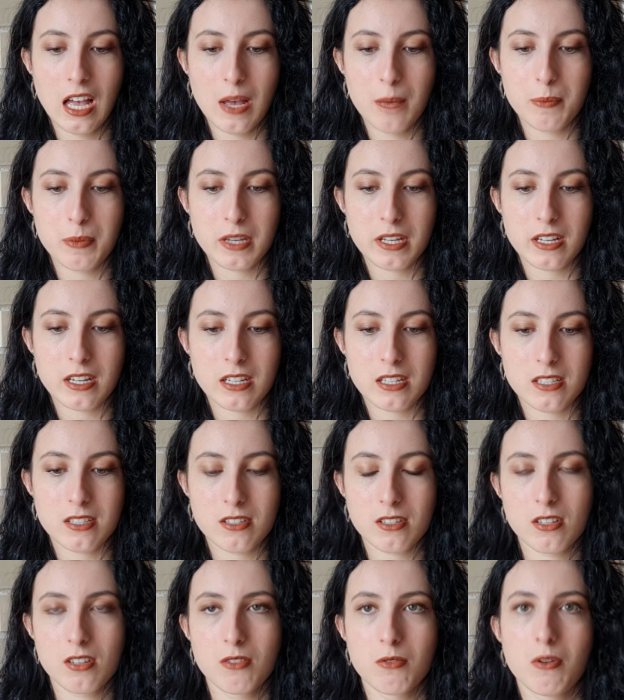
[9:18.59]
because
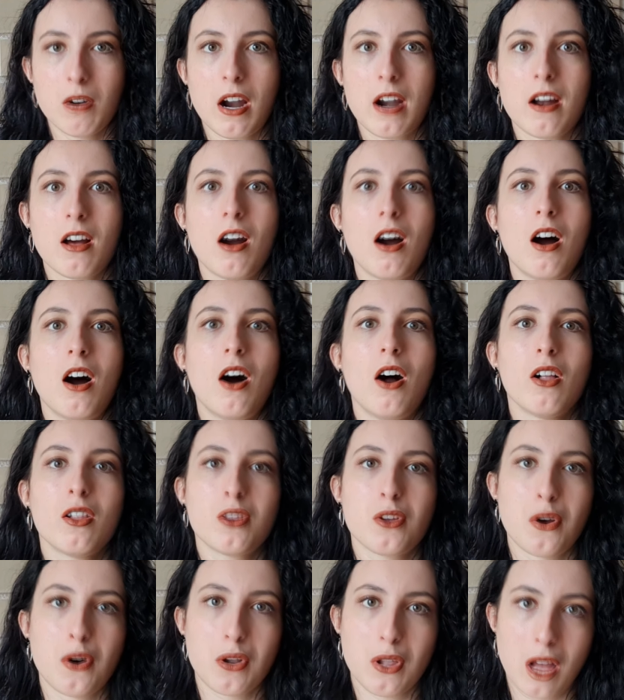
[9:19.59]
you are all
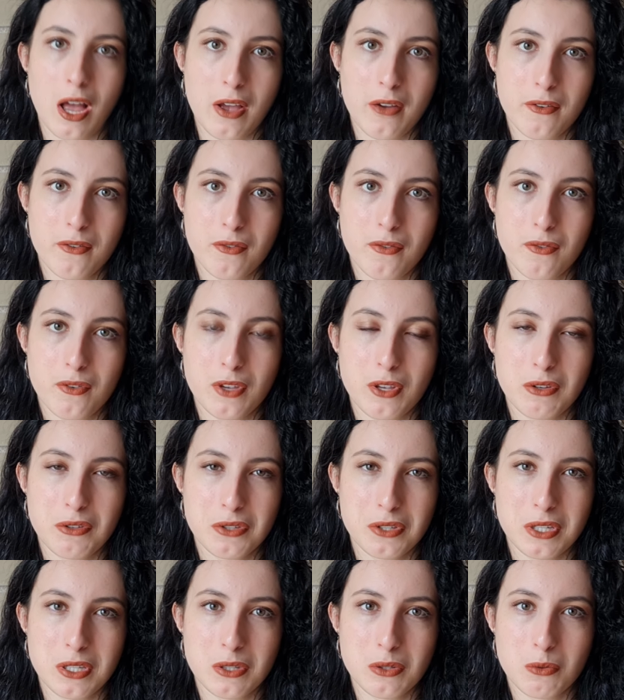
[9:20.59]
your life used
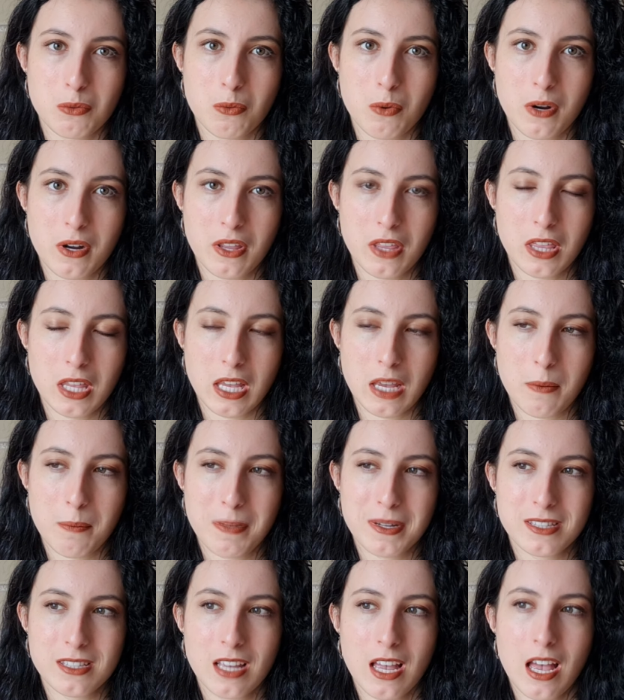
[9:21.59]
to one thing,
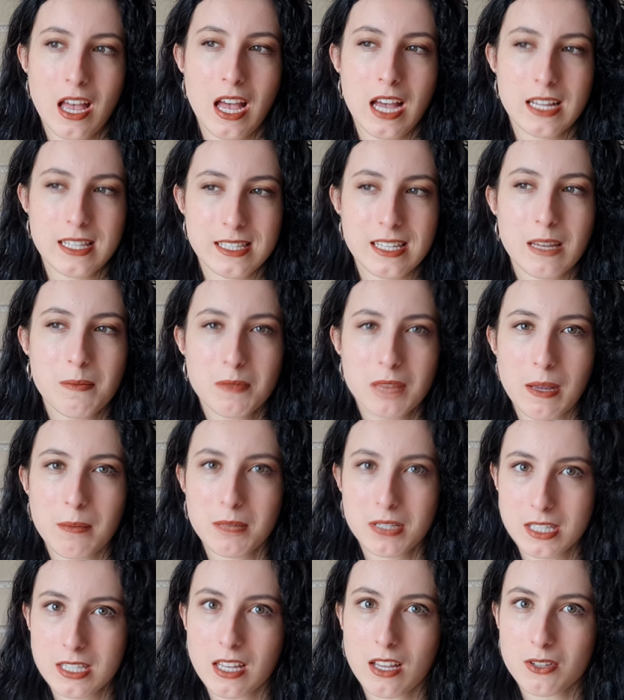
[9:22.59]
but at the same time
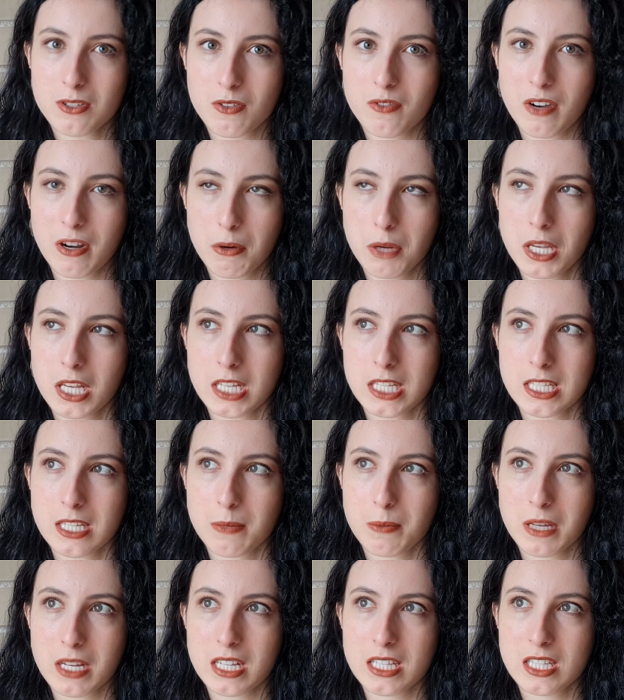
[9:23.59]
it's also very easy
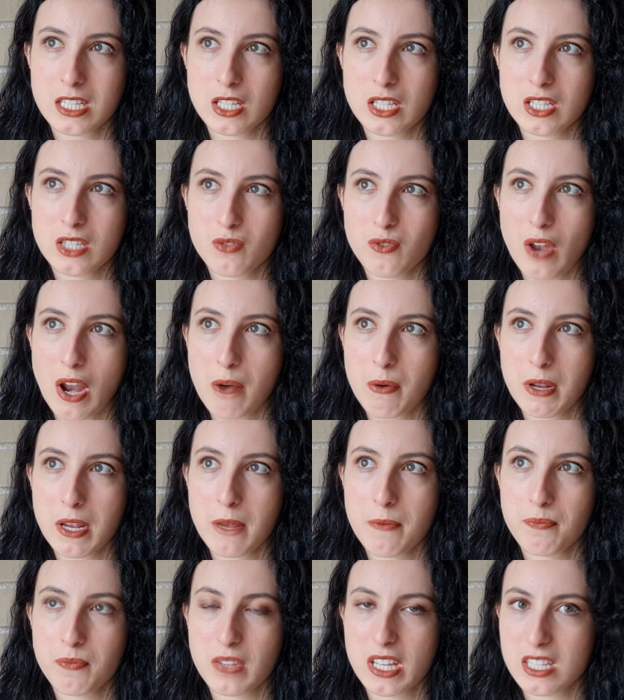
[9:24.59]
because it's
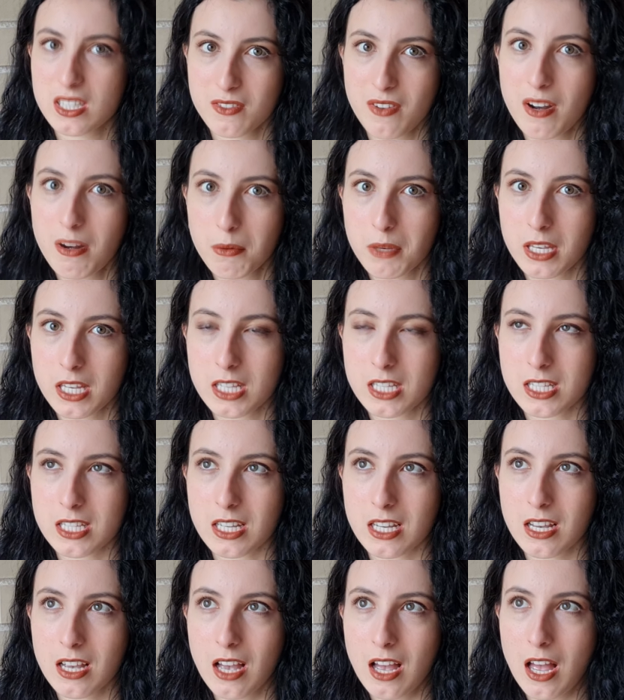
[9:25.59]
very
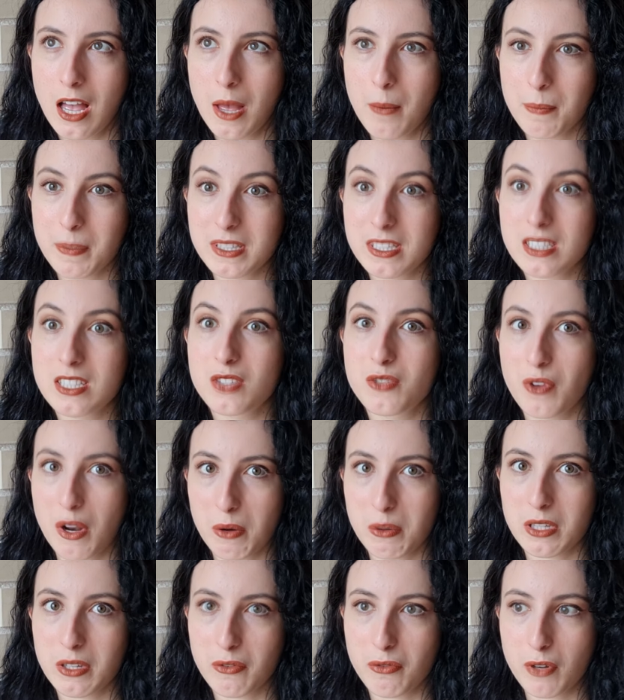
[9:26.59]
easy, but it's very
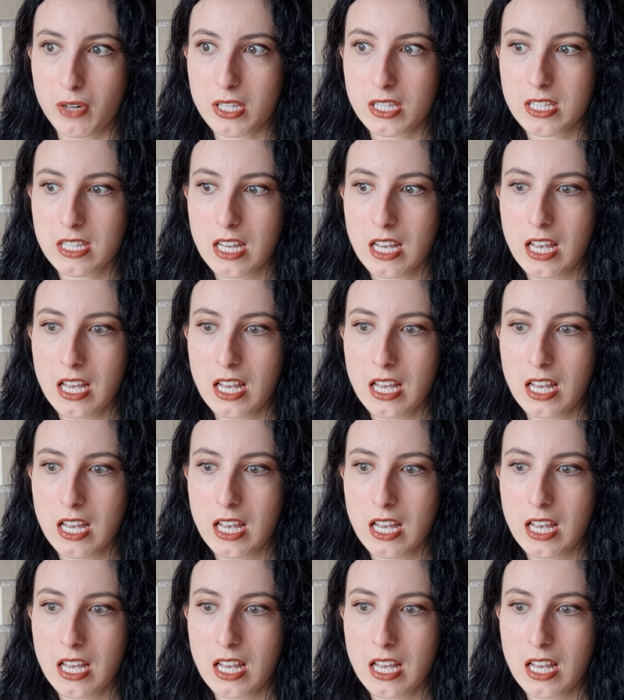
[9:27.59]
different.